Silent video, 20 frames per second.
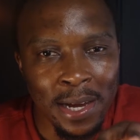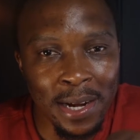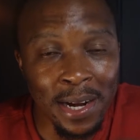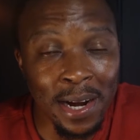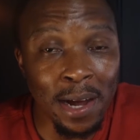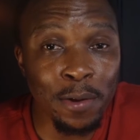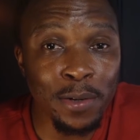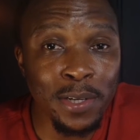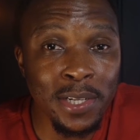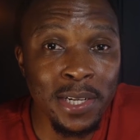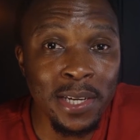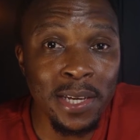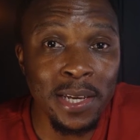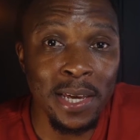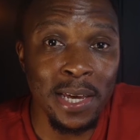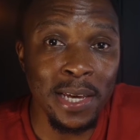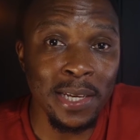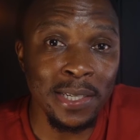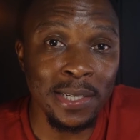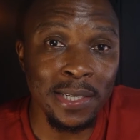
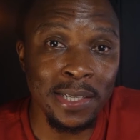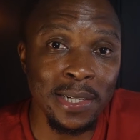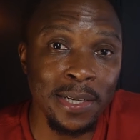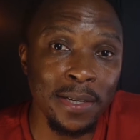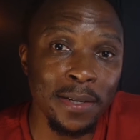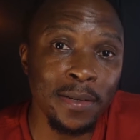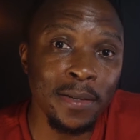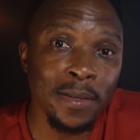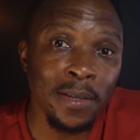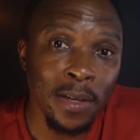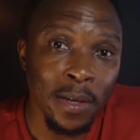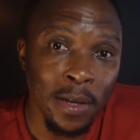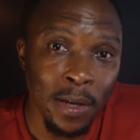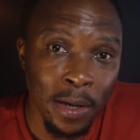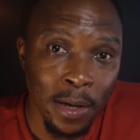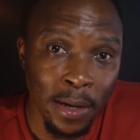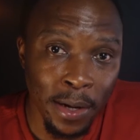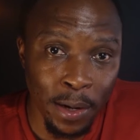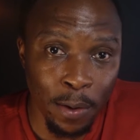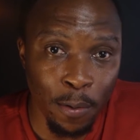routing is still
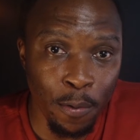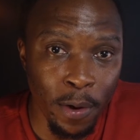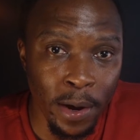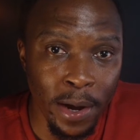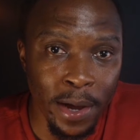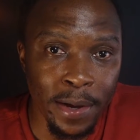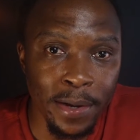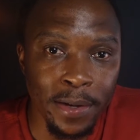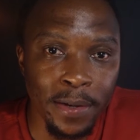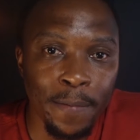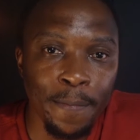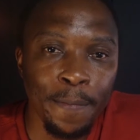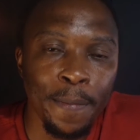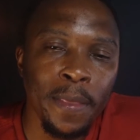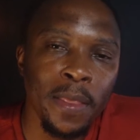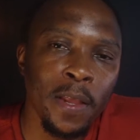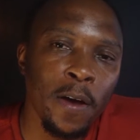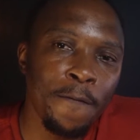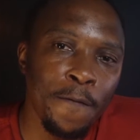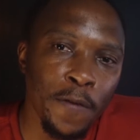required.
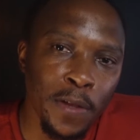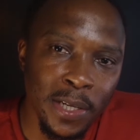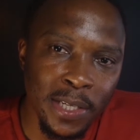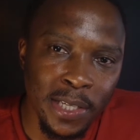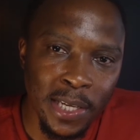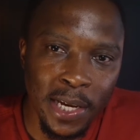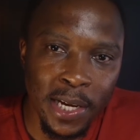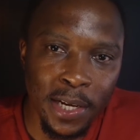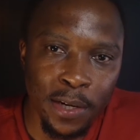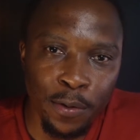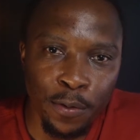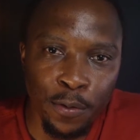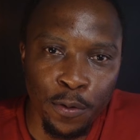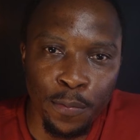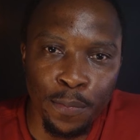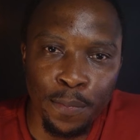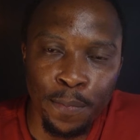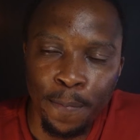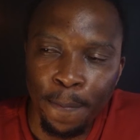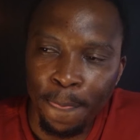Now, for the second
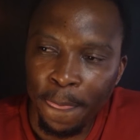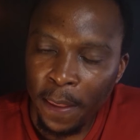group,